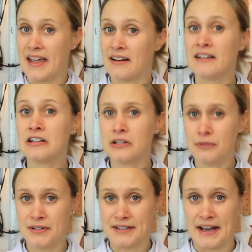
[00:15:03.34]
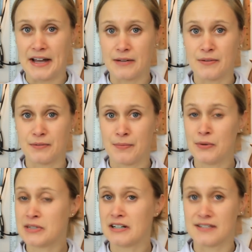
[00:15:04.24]
And I included that uh,
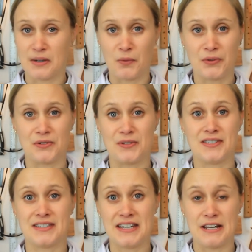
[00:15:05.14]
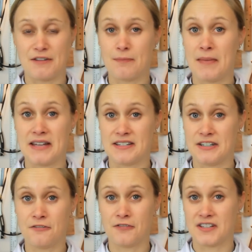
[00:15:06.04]
mostly because I wanted to see if it made a
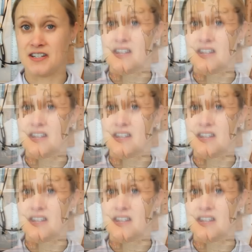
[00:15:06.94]
difference,